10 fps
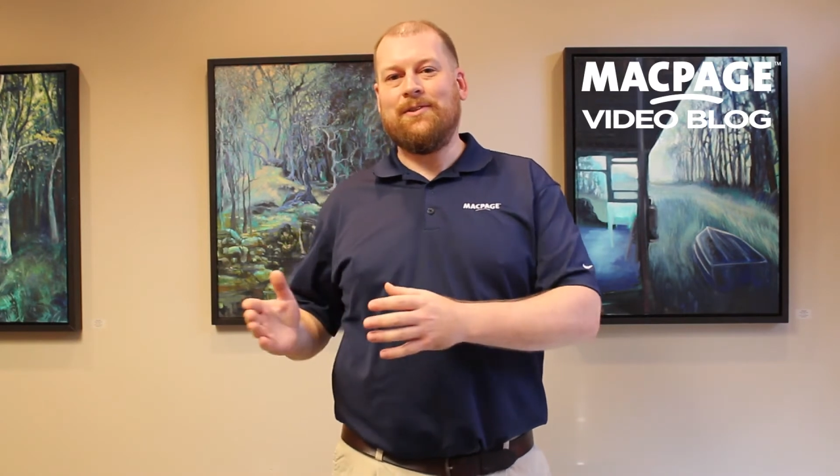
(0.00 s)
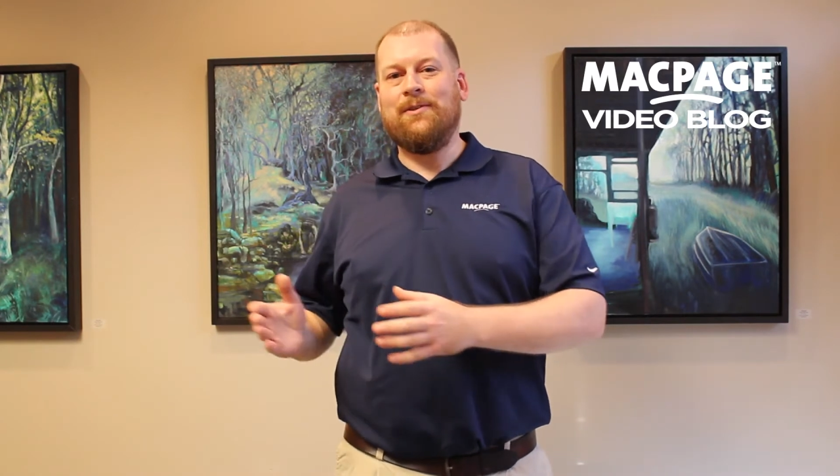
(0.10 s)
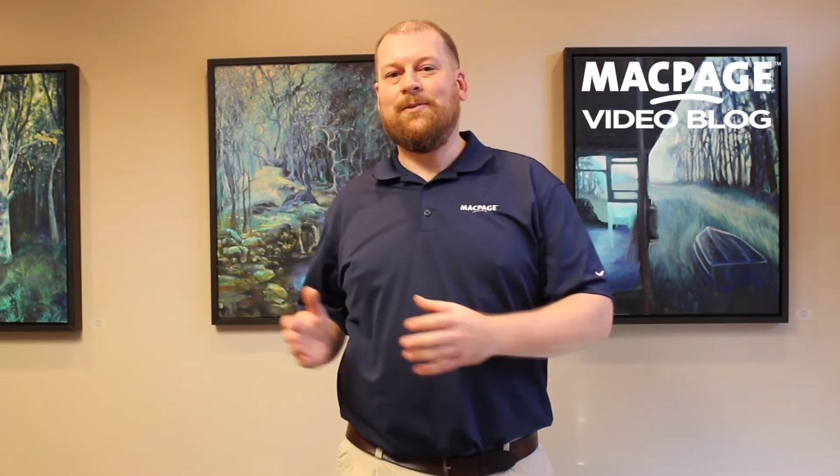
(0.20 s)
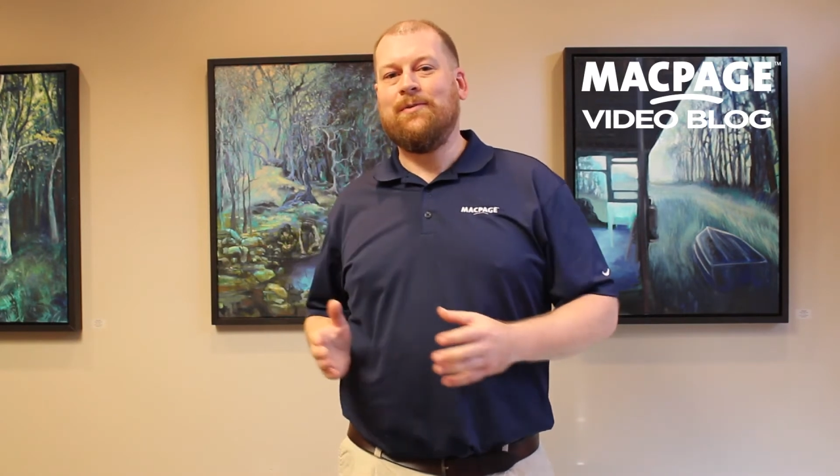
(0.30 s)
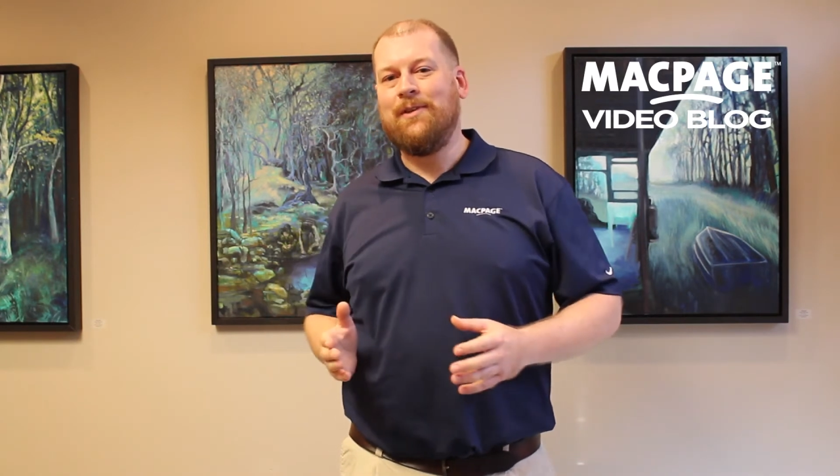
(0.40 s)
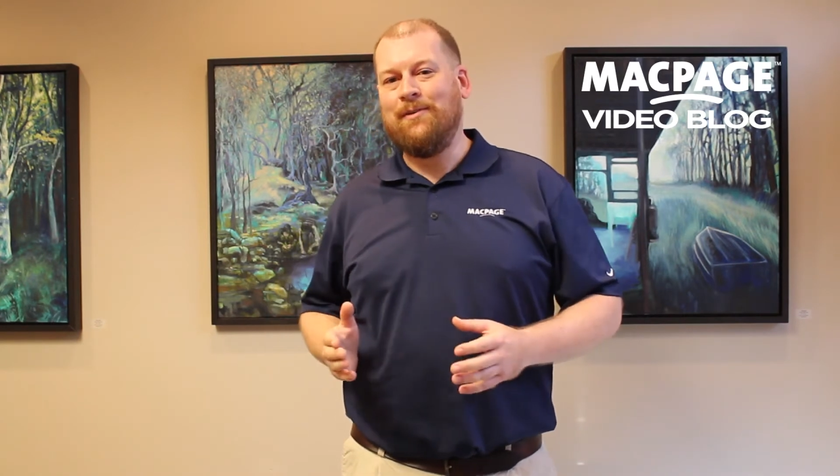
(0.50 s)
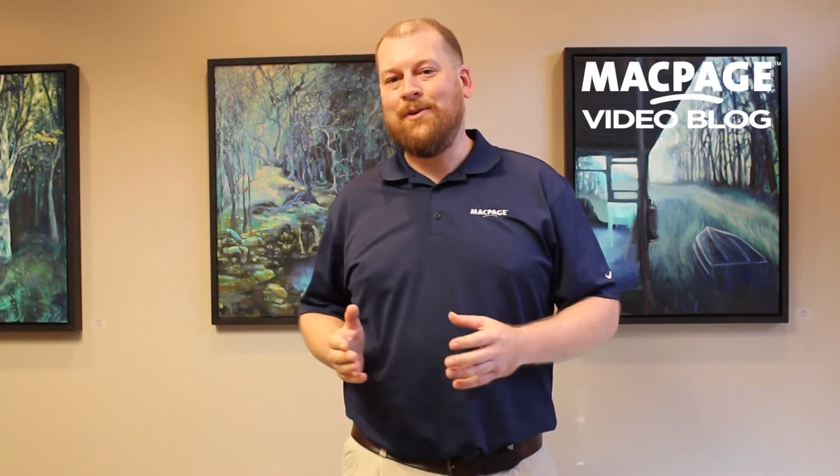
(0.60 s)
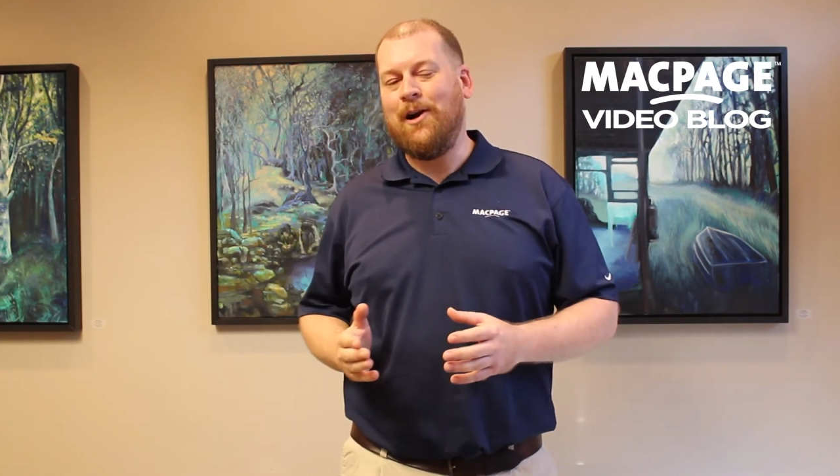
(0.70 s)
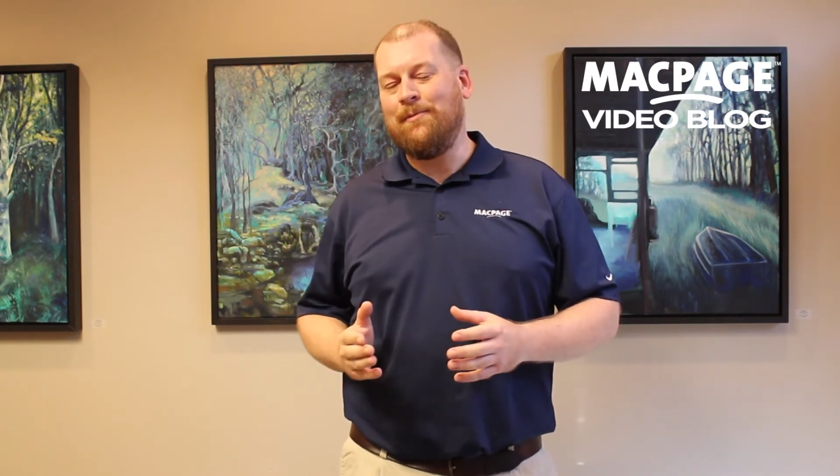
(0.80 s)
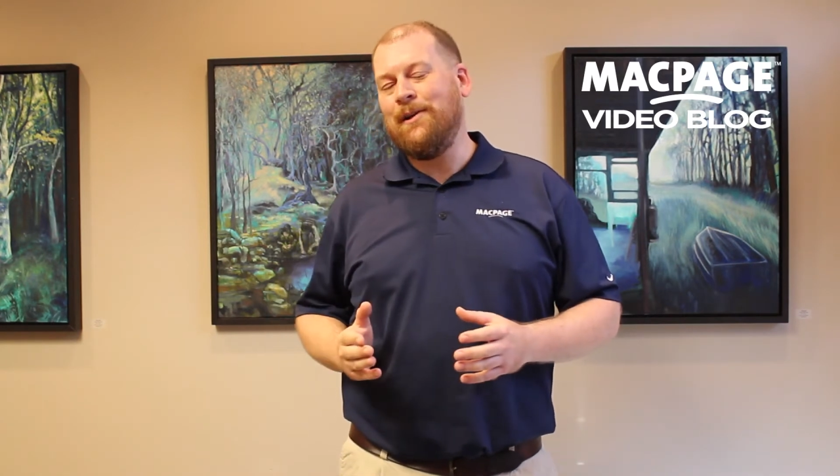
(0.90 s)
or if
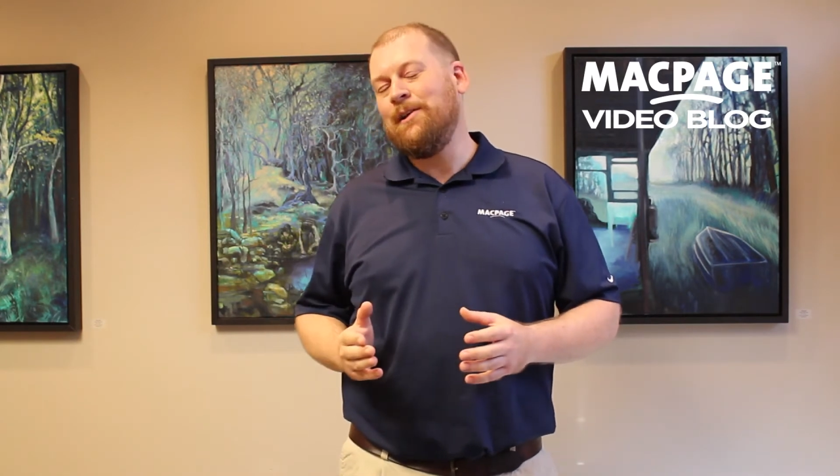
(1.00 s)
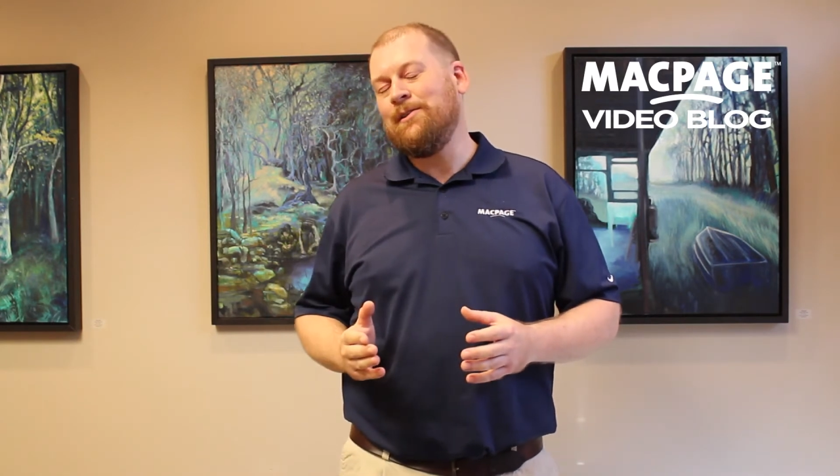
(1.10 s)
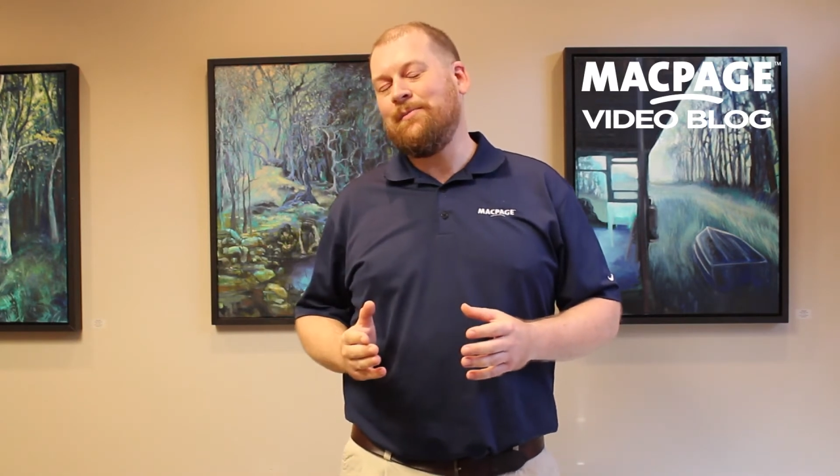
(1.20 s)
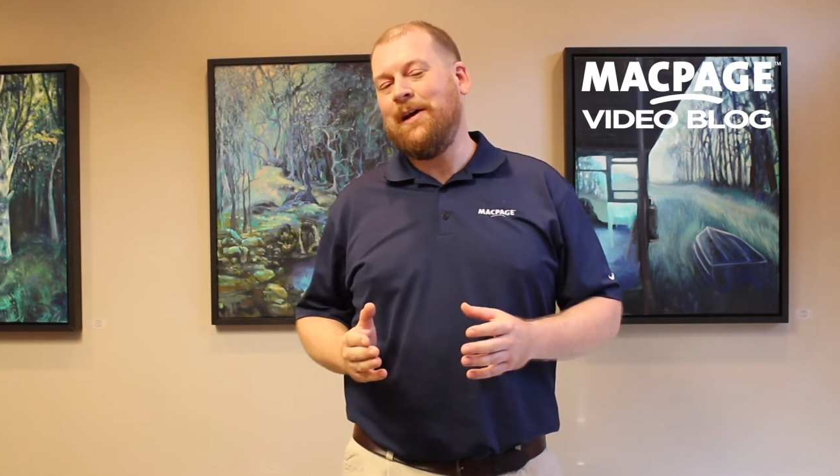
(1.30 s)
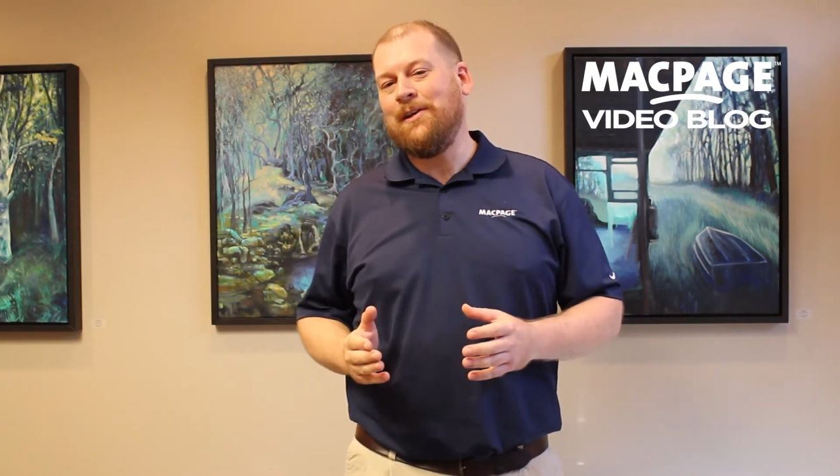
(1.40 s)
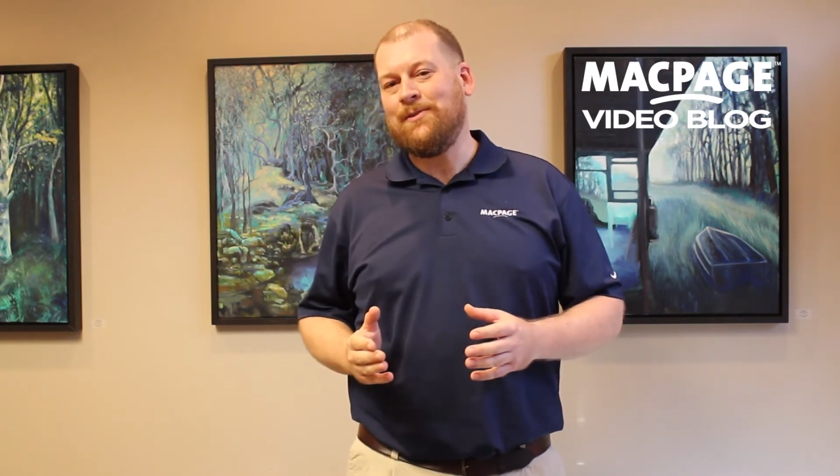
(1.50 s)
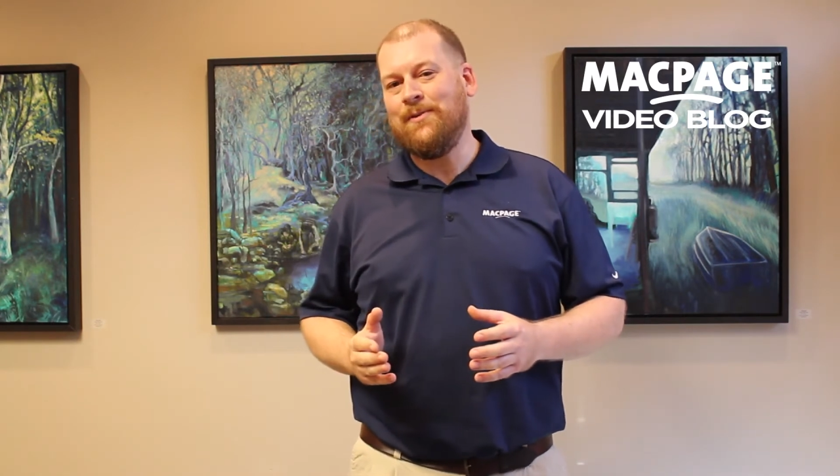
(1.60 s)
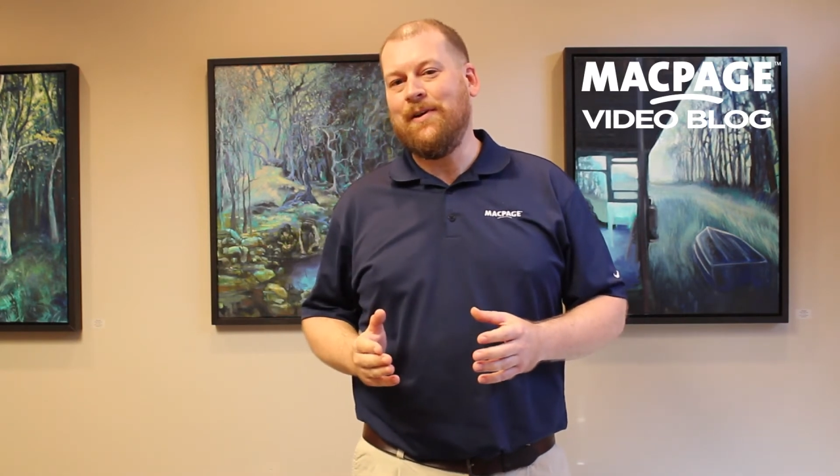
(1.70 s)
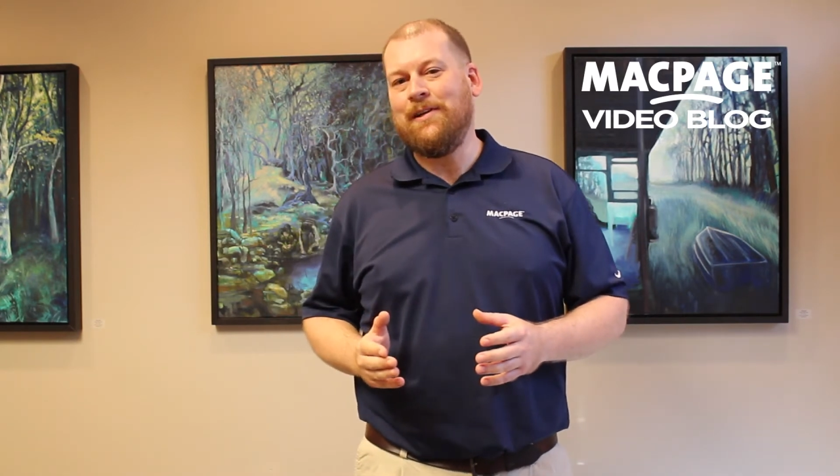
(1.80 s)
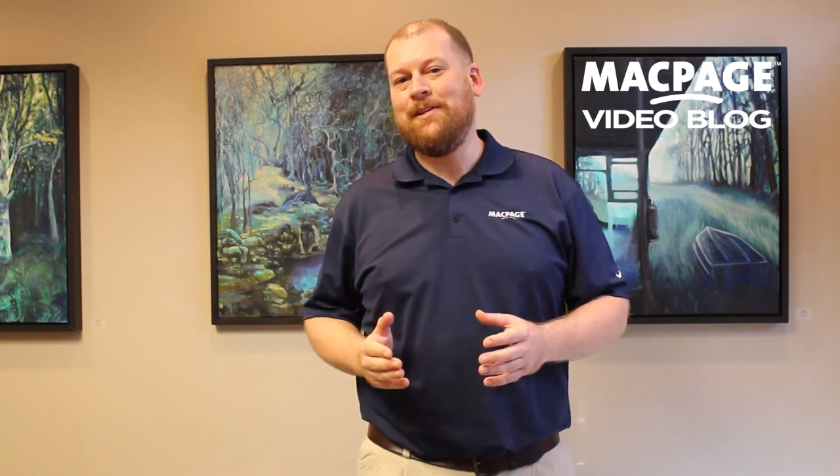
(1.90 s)
you're operating as a
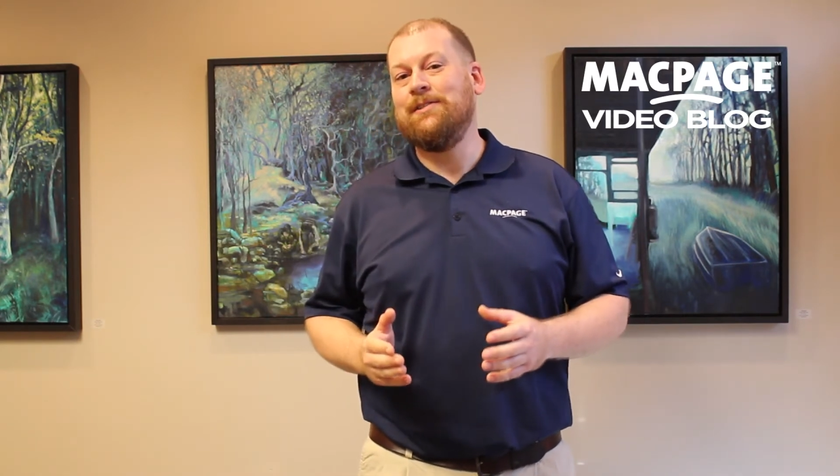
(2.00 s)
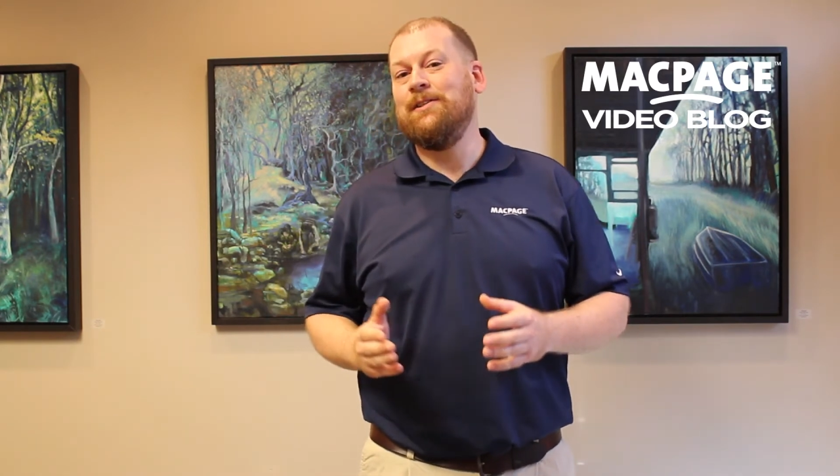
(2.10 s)
pass-through entity,